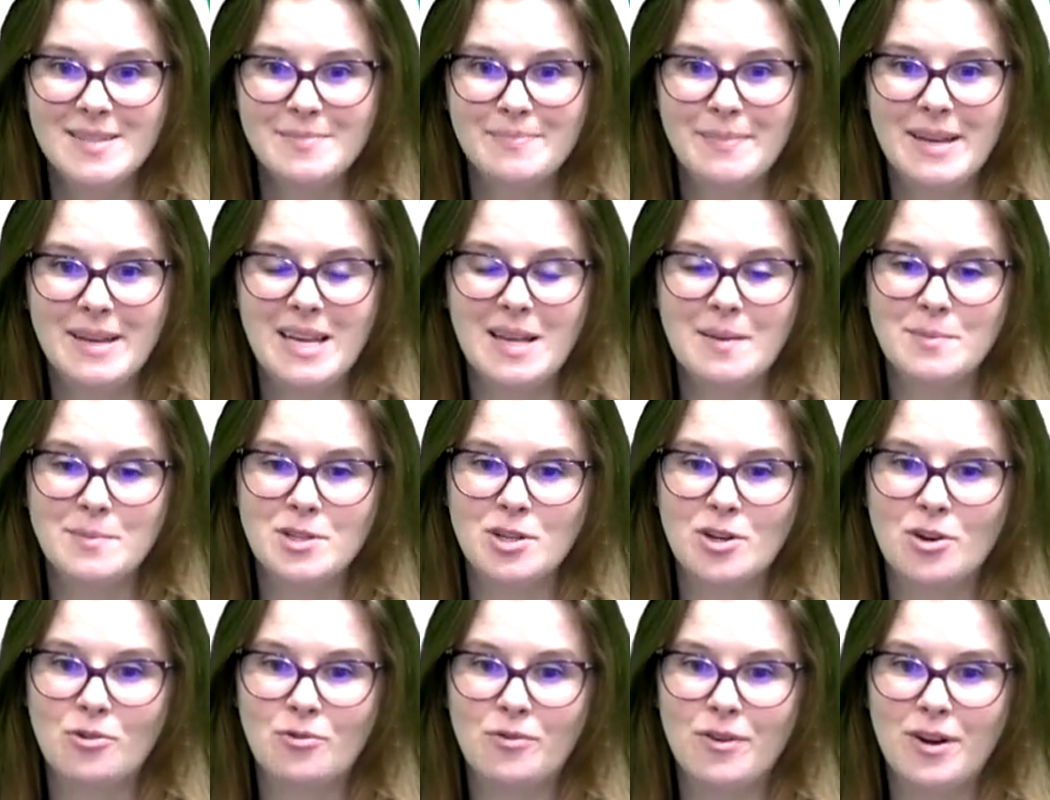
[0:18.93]
My name's
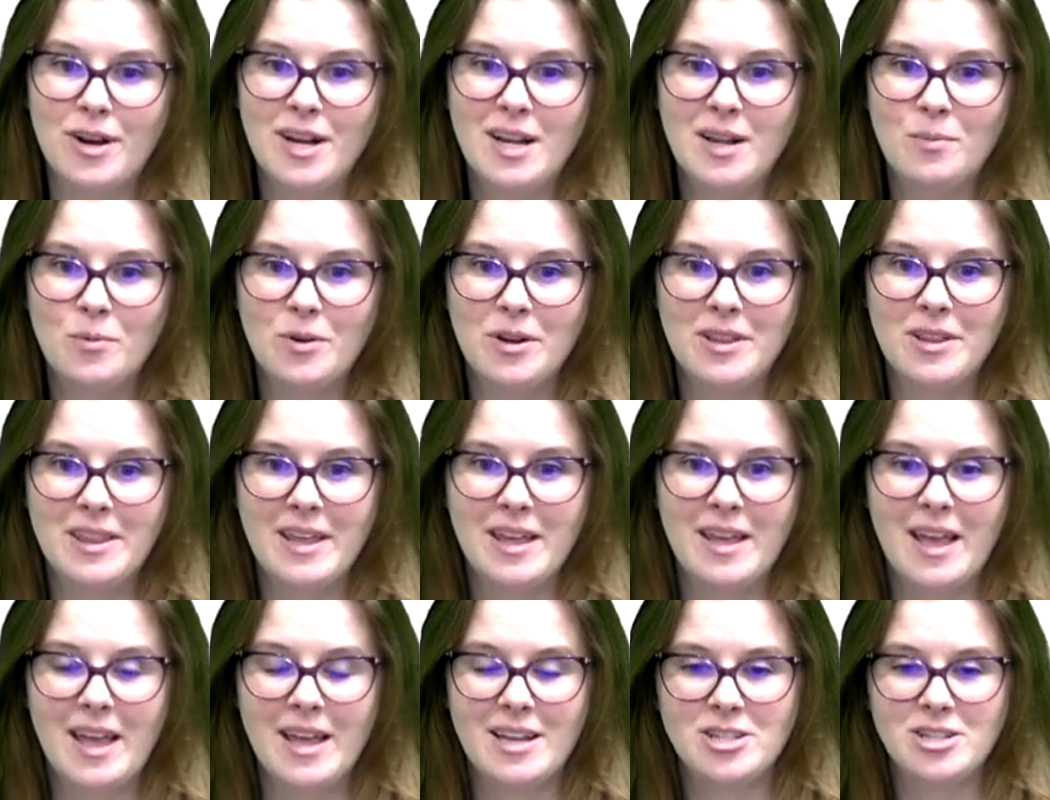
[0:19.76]
Caryn. I'm one of
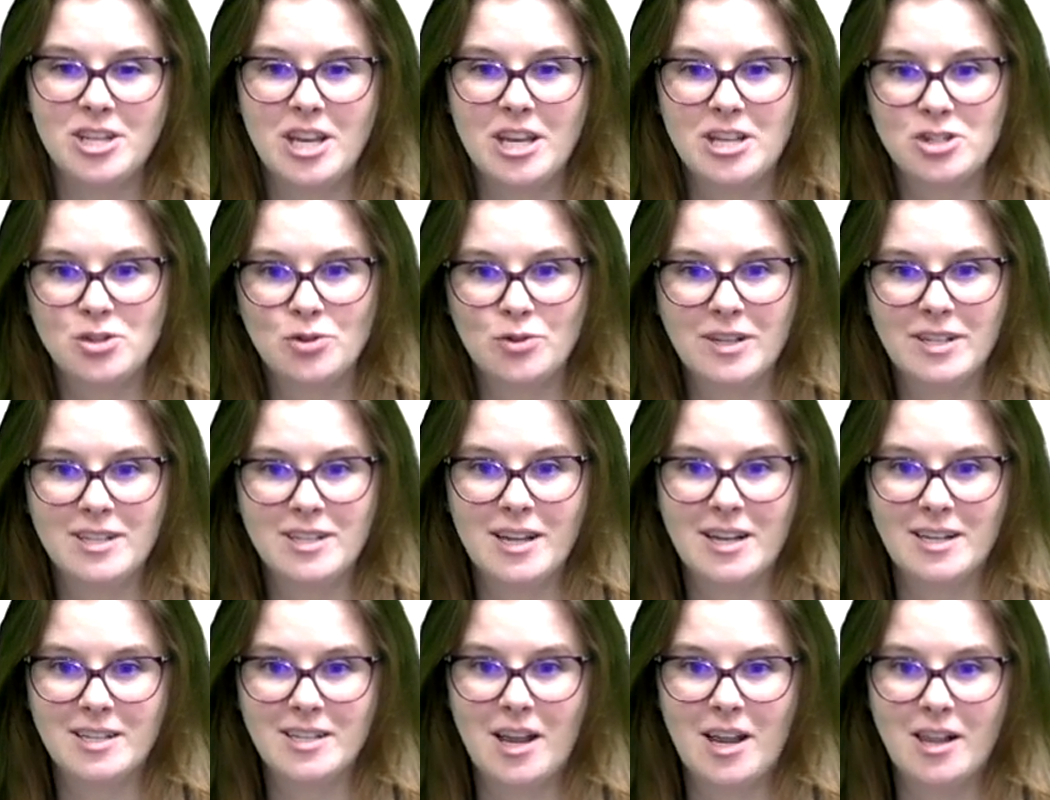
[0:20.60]
the Educational
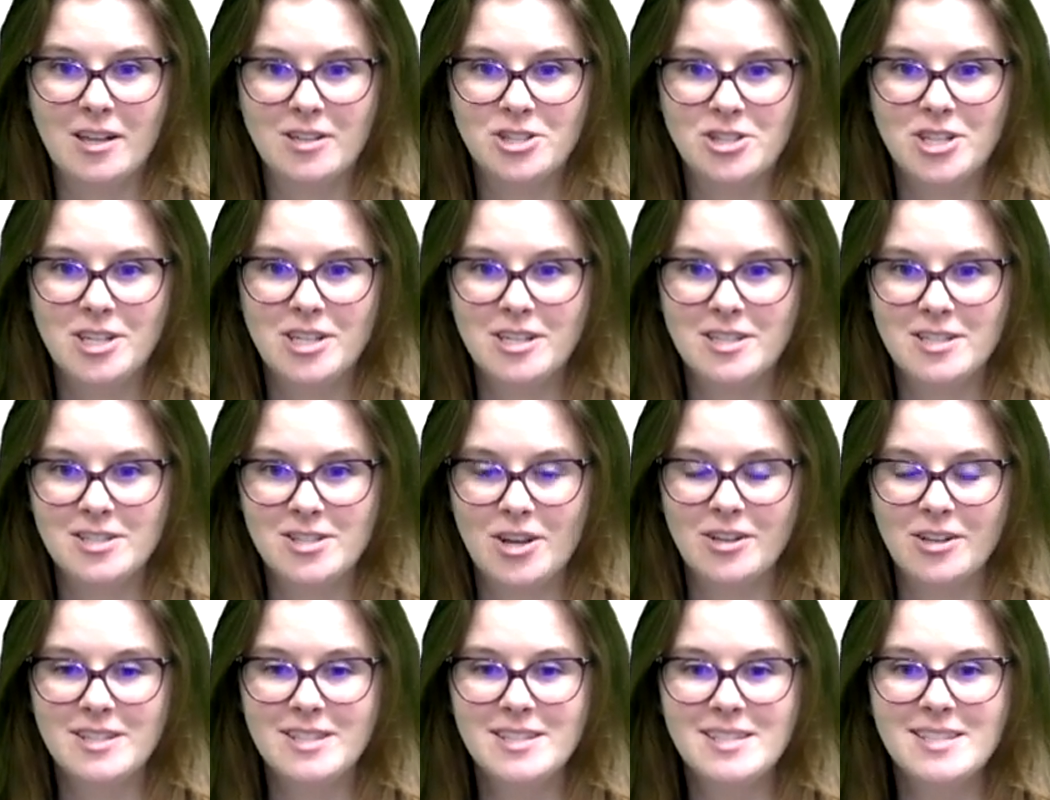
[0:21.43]
Technology
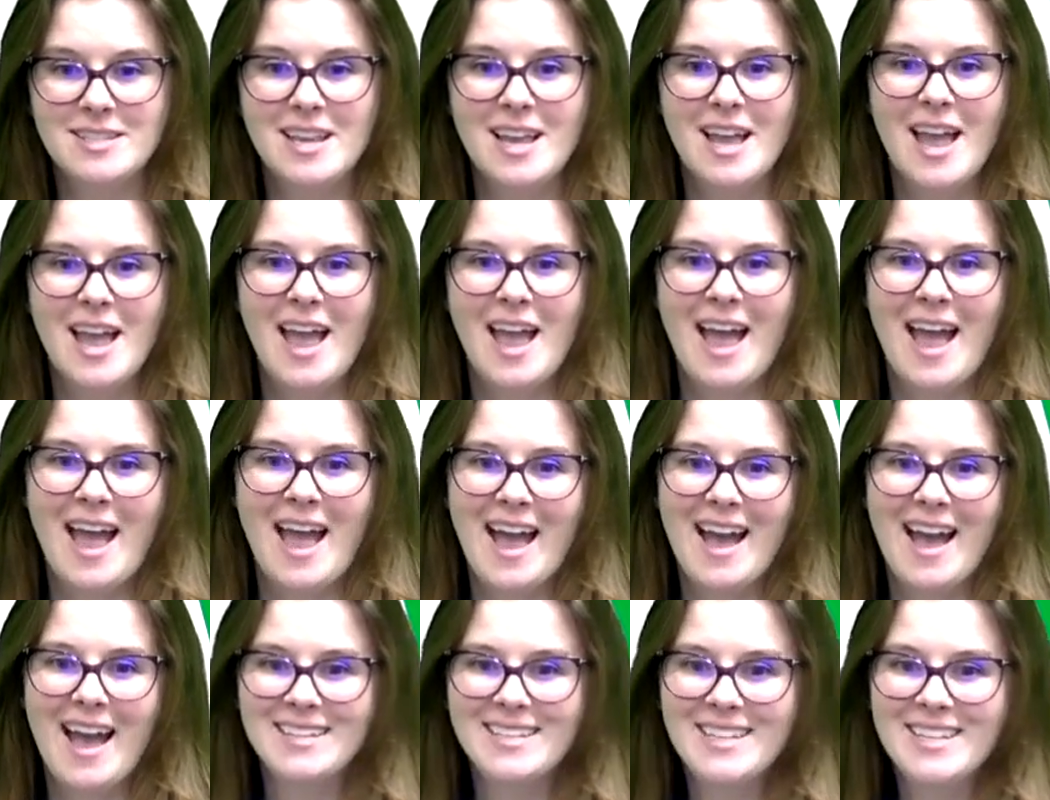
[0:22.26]
Consultants
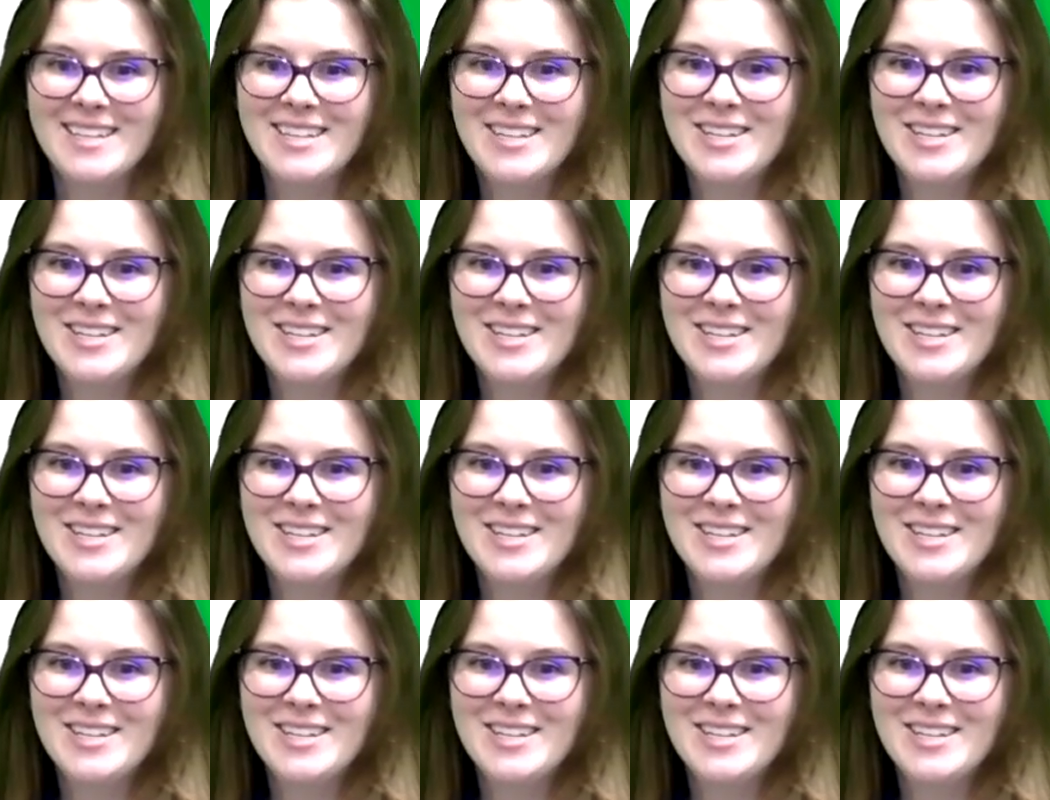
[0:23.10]
at